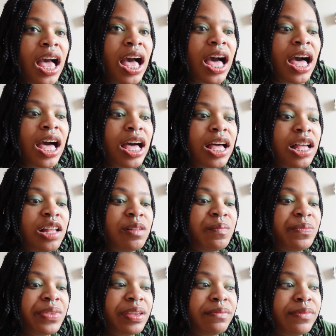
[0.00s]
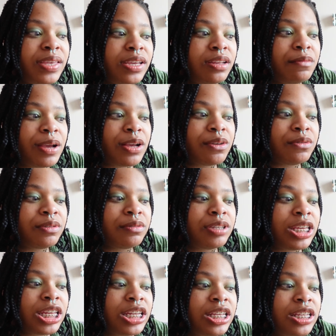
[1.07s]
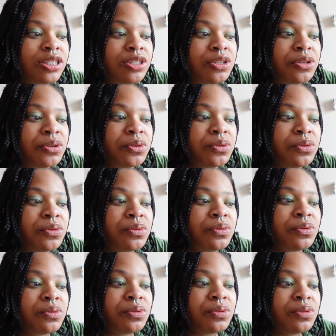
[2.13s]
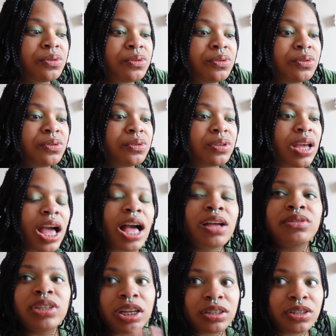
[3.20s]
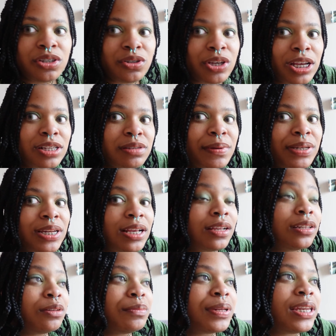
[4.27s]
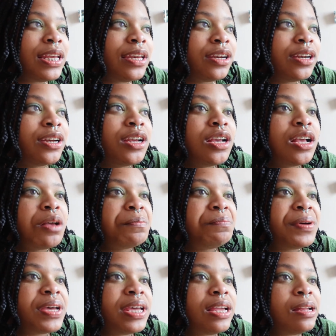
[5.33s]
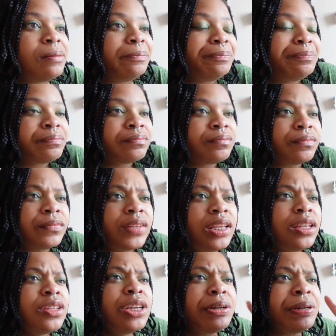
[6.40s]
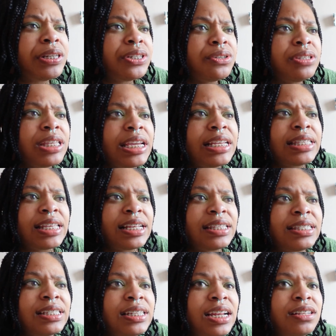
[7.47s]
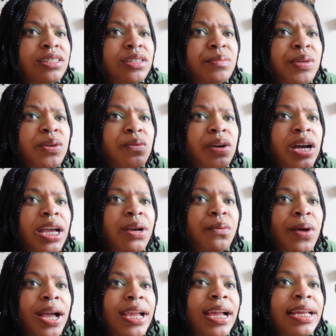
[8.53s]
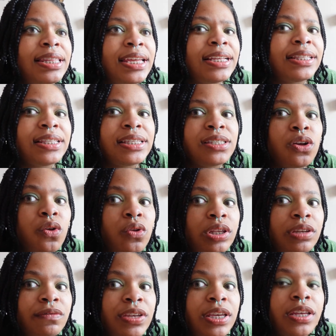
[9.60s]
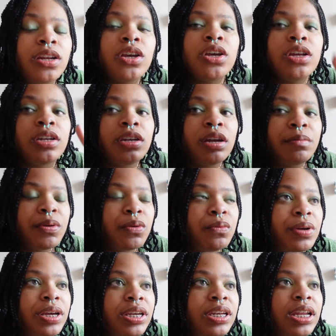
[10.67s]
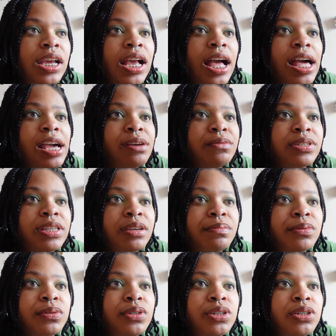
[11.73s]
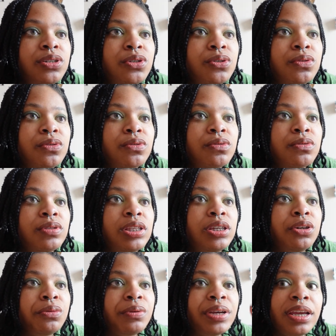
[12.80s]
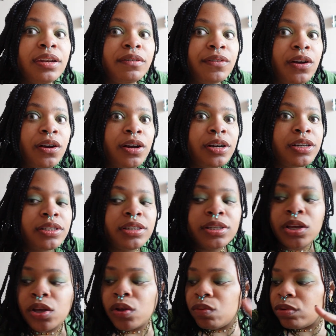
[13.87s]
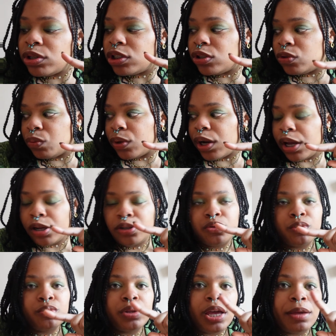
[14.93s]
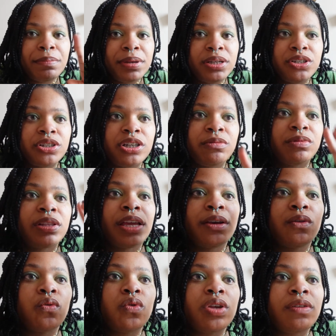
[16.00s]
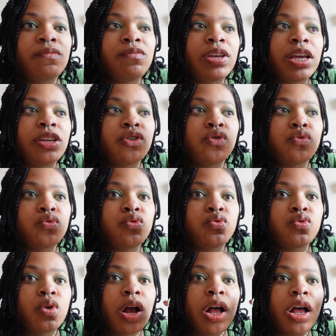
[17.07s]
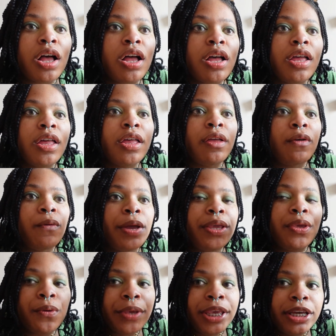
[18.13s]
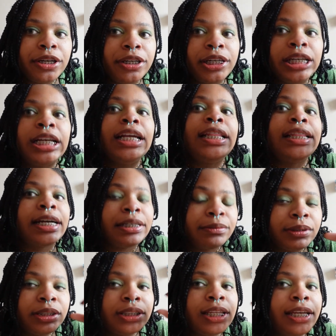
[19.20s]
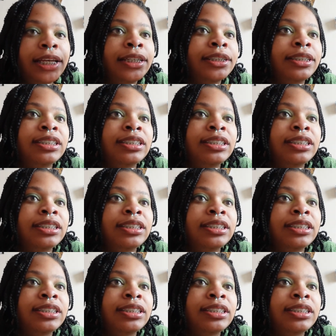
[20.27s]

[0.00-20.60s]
Um, thinking about getting into, I'll talk to you guys about that a little bit later, but there were two things that stood out to me why why I like this whole event. Number one, I was able to do the creative arts, which is where I drew that picture. They were like, "Can you draw what you hear?" And that was like,